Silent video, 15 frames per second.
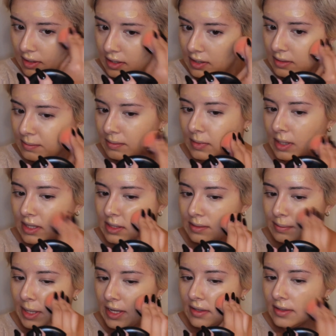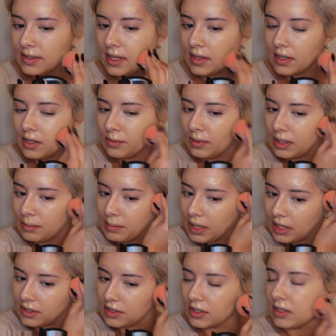It smells like you would
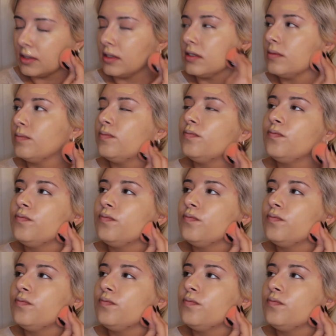imagine.